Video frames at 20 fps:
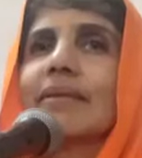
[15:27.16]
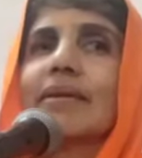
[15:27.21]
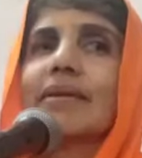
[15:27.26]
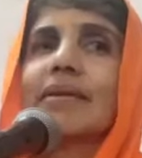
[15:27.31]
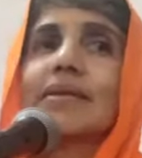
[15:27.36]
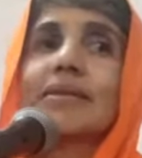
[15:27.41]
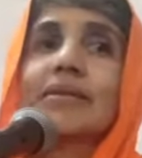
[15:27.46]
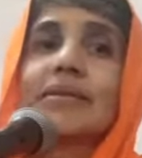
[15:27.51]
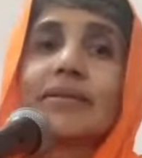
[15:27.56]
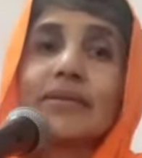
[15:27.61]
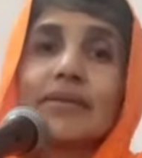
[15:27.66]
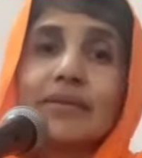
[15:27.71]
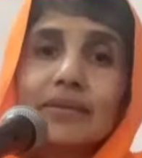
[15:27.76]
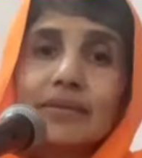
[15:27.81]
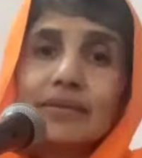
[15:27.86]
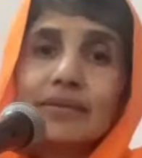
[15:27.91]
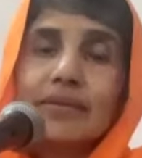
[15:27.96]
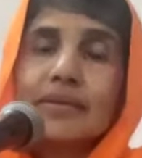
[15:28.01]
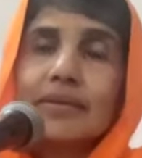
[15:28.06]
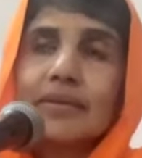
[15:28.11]
And
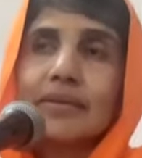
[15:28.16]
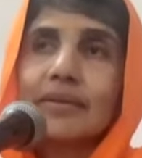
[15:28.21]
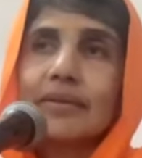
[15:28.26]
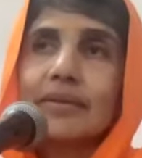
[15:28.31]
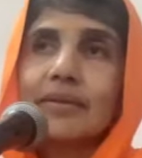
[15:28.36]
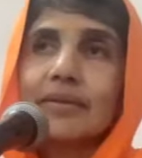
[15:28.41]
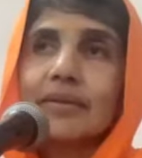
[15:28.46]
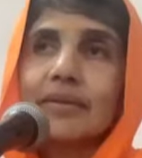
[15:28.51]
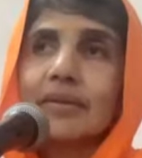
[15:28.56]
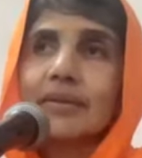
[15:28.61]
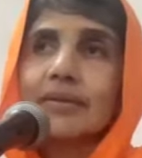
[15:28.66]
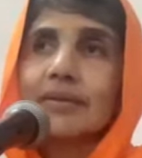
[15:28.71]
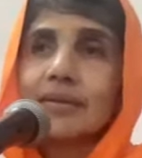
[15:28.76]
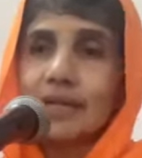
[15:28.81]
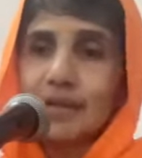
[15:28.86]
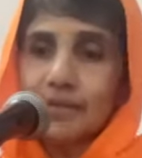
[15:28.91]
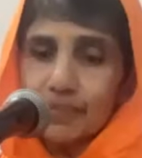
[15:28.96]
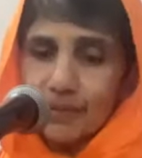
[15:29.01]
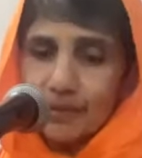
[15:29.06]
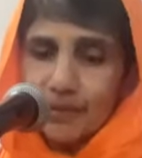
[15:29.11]
so
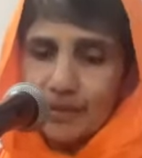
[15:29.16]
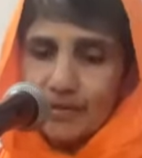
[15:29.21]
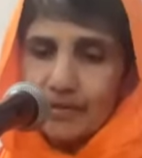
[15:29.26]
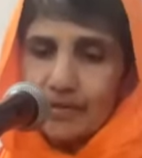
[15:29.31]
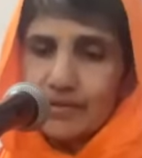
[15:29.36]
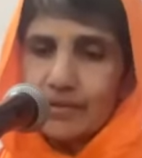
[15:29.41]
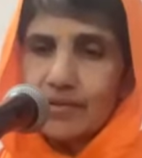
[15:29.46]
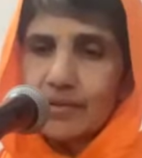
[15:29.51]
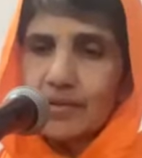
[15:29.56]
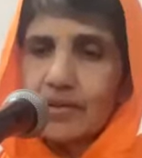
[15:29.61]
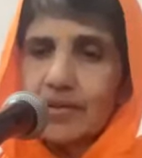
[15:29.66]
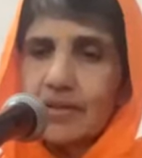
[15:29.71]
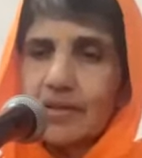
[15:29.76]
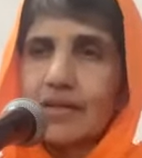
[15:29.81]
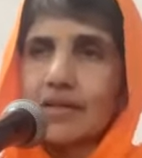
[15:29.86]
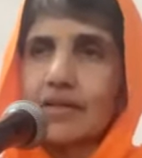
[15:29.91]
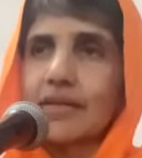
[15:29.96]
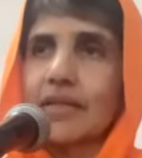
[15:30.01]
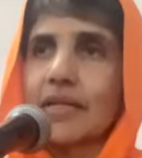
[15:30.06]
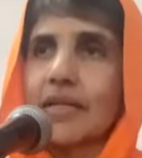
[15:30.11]
that means
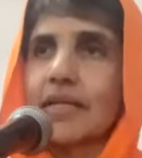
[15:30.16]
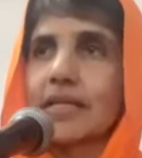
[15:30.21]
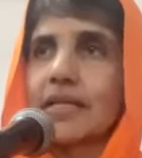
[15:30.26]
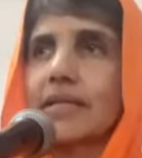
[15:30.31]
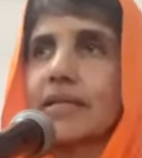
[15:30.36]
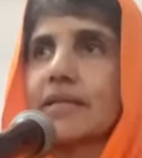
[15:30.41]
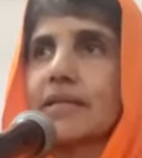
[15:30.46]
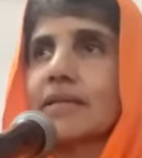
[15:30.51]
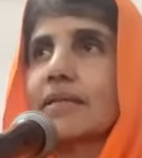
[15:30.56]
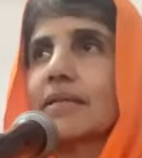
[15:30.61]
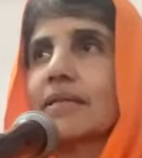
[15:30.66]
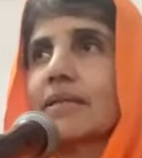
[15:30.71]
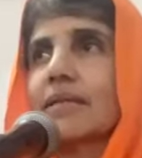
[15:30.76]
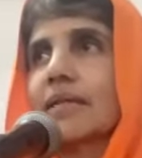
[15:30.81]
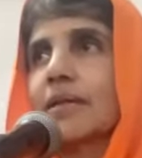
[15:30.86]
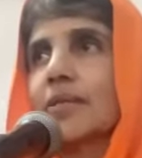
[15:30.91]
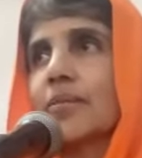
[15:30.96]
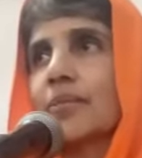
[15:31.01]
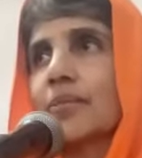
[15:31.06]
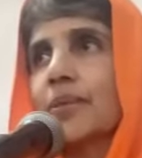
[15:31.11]
there is
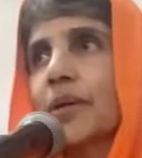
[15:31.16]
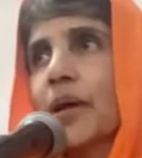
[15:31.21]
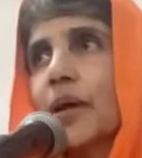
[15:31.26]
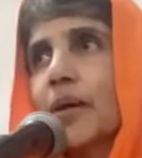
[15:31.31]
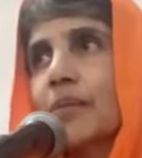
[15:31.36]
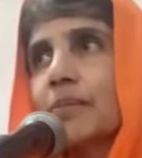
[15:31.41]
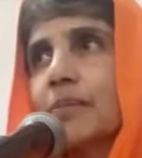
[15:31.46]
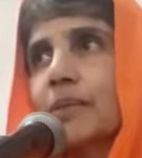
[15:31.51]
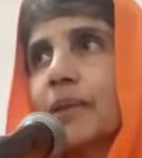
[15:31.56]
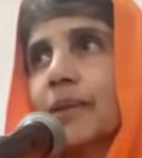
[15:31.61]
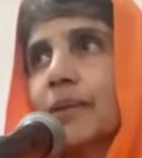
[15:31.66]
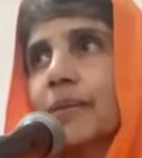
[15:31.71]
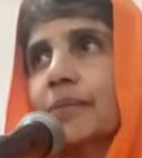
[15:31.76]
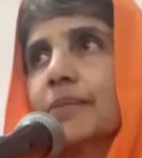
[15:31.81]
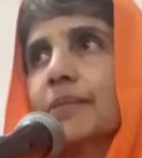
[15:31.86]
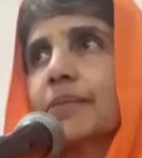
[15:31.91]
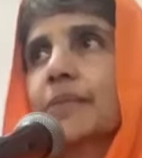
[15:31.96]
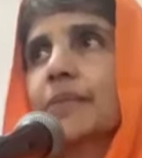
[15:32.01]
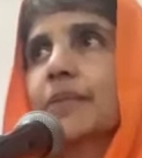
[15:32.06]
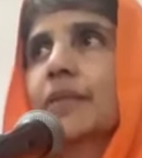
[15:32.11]
a
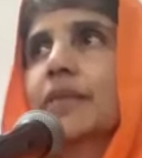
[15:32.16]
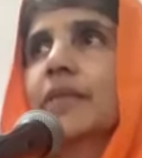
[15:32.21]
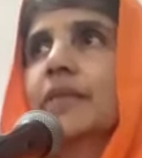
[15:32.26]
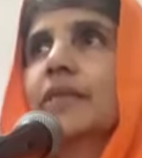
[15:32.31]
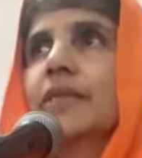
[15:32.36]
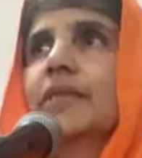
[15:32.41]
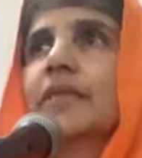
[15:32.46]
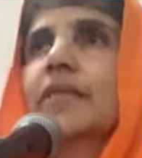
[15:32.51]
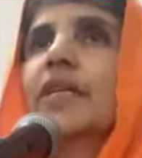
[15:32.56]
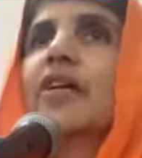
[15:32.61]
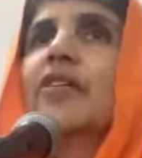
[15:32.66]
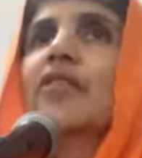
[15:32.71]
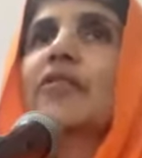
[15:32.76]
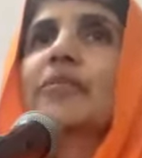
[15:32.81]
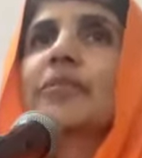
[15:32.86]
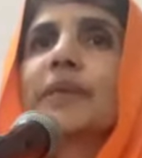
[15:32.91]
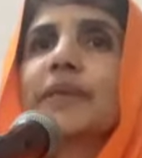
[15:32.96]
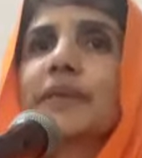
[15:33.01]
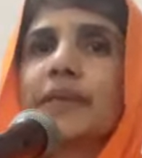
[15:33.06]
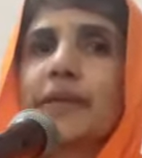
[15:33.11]
problem of
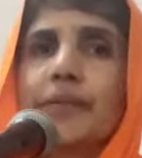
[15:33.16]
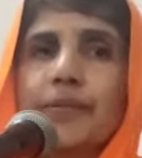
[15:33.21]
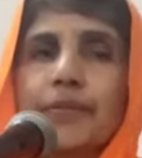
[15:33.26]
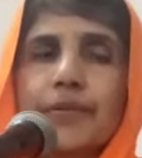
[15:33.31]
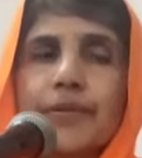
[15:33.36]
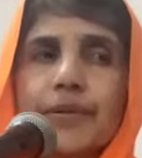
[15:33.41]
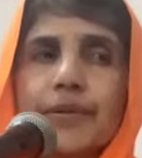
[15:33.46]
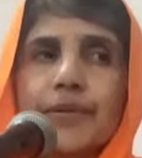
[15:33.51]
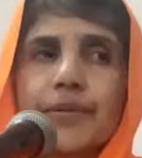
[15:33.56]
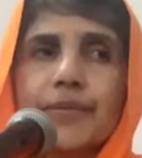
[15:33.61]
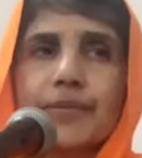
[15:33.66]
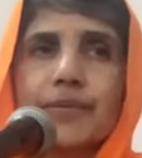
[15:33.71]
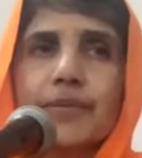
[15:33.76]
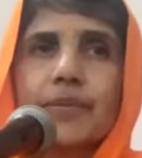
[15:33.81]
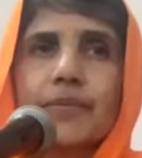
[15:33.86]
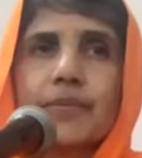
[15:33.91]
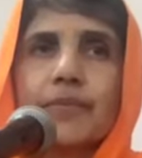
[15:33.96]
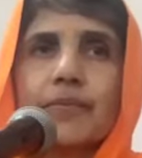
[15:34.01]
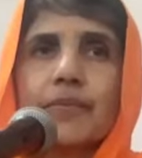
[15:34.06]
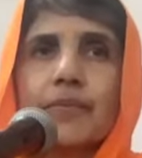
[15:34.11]
perception.
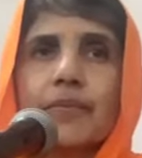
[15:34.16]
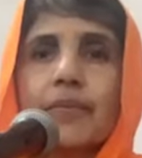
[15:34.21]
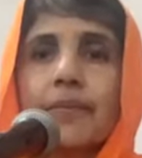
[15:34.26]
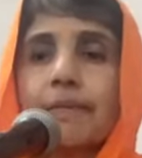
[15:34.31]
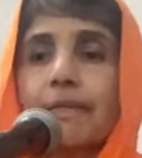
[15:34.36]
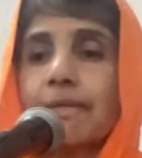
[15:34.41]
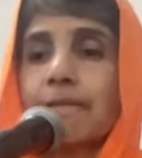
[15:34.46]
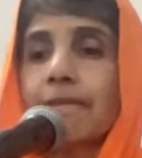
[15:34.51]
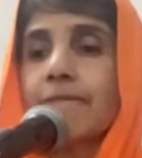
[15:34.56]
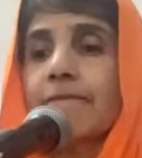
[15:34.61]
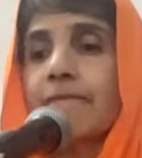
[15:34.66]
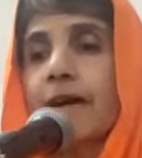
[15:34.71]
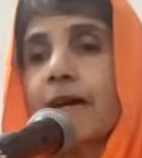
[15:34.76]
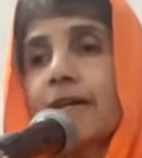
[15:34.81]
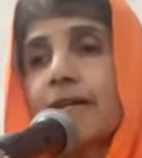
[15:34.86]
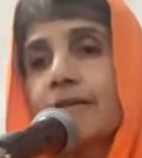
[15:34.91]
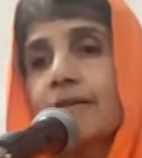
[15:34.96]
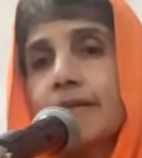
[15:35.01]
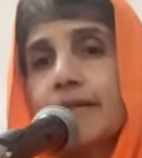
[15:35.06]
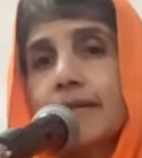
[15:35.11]
If
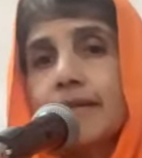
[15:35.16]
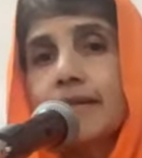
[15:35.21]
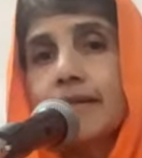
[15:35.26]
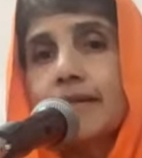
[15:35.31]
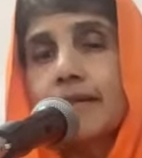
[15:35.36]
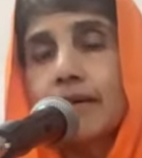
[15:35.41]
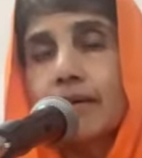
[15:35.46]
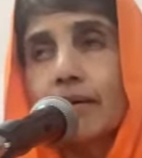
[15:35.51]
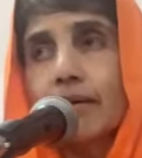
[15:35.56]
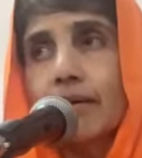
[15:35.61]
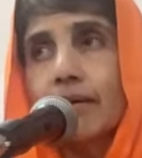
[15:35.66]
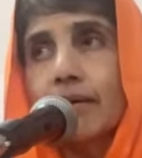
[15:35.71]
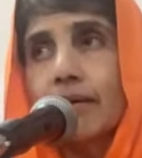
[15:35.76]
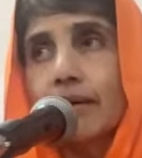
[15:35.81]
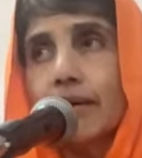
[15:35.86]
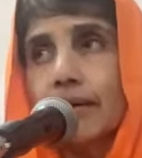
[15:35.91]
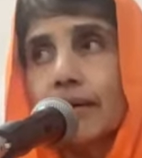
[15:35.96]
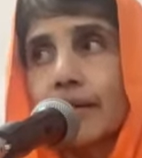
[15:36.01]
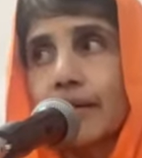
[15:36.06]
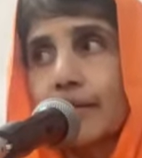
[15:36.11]
I see
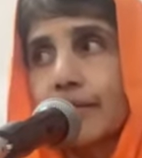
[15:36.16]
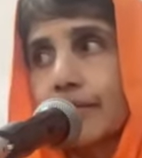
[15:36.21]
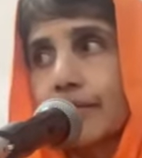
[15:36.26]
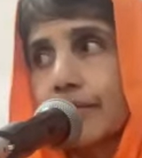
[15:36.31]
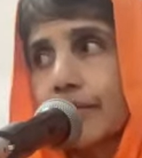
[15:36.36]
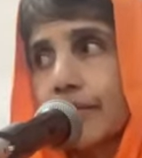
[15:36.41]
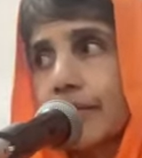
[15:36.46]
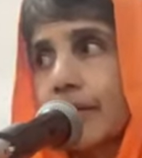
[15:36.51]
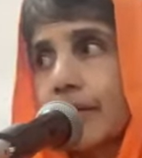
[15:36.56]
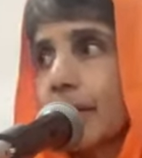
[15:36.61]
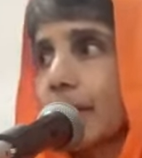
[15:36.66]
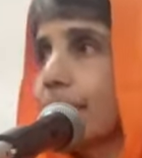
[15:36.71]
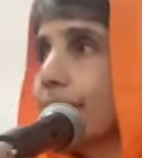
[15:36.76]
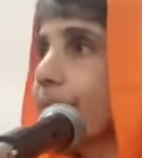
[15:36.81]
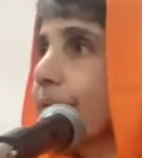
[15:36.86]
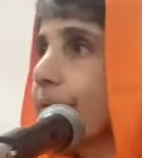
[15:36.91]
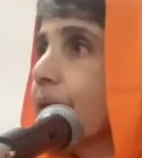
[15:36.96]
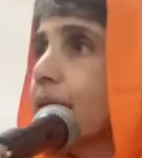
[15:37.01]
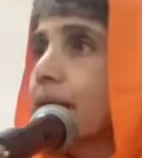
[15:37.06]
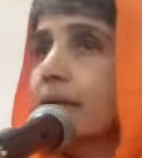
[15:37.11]
orange
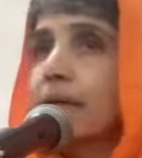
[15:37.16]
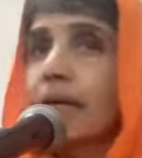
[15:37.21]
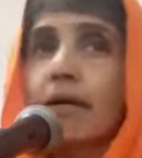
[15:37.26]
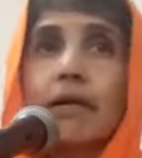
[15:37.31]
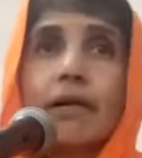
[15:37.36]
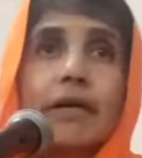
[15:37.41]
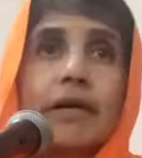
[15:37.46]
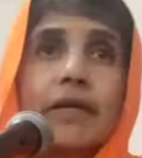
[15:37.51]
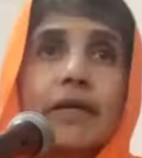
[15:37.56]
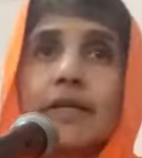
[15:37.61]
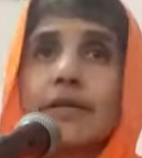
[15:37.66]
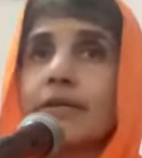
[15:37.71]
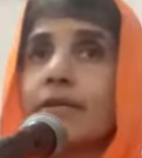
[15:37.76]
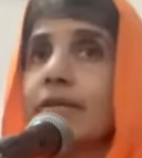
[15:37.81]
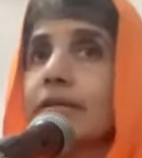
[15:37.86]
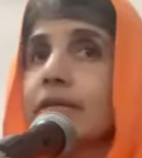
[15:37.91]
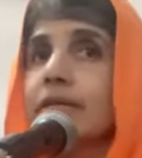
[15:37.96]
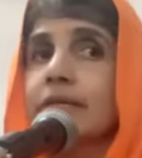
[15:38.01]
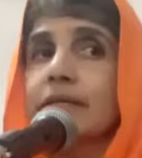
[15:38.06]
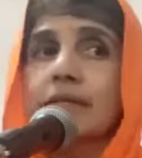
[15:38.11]
where orange
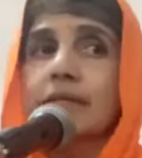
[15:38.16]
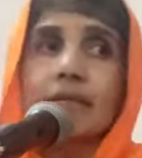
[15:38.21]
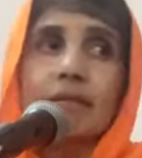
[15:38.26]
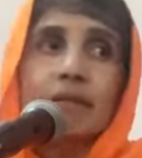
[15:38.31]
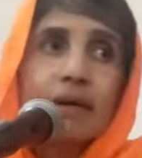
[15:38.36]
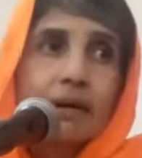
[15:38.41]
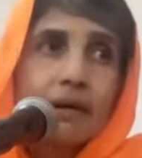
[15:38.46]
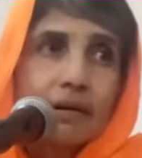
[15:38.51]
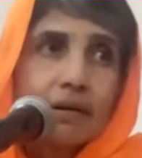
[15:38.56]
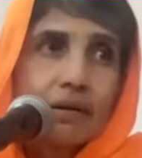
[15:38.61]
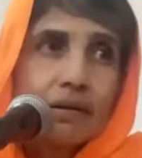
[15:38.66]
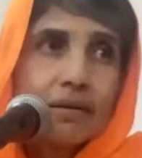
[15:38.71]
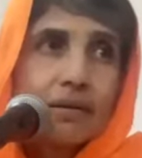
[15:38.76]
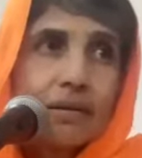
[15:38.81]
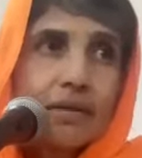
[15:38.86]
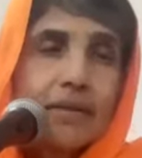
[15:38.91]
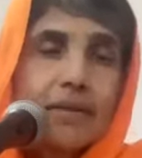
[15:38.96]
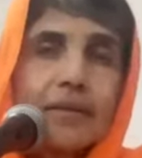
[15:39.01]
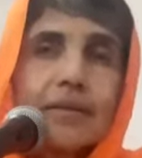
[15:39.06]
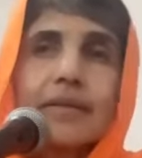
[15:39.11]
is
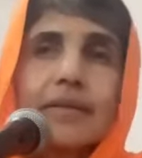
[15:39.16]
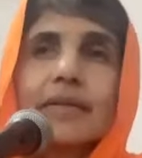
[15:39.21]
not,